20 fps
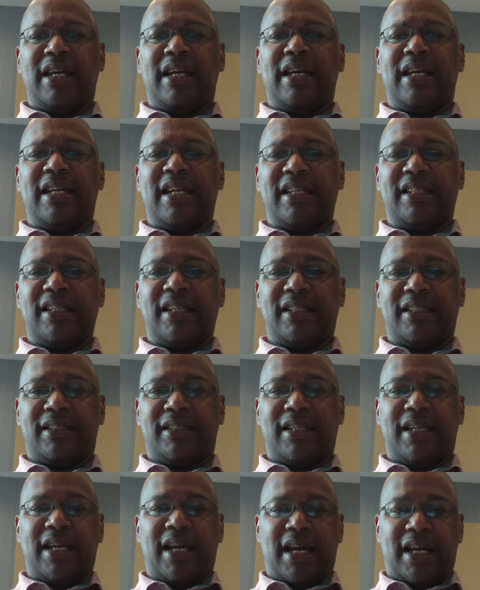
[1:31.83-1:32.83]
In essence,
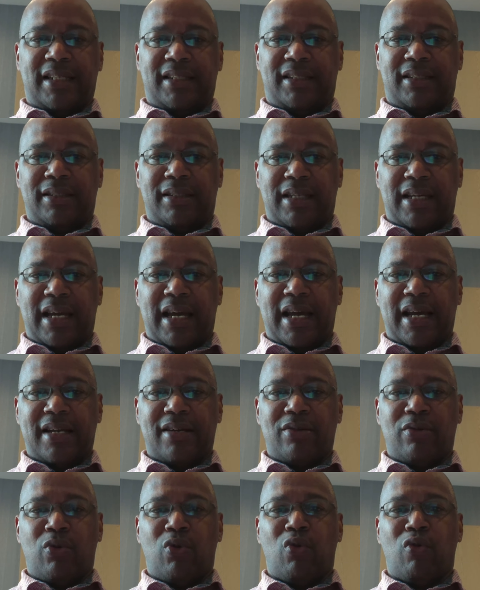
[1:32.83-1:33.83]
they had they had
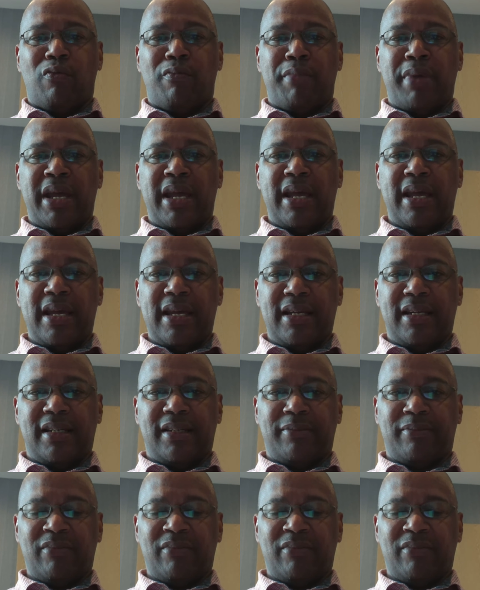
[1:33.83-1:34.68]
obeyed,